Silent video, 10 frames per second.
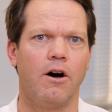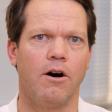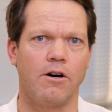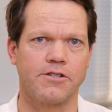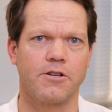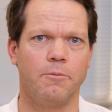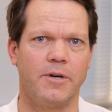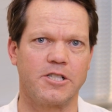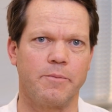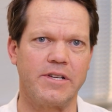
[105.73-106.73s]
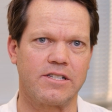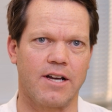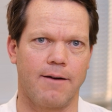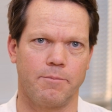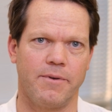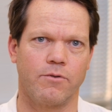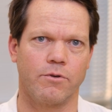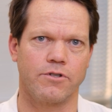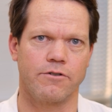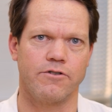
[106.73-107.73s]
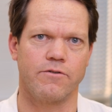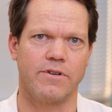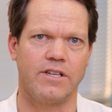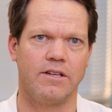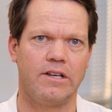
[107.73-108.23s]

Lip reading: also must be stopped before surgery.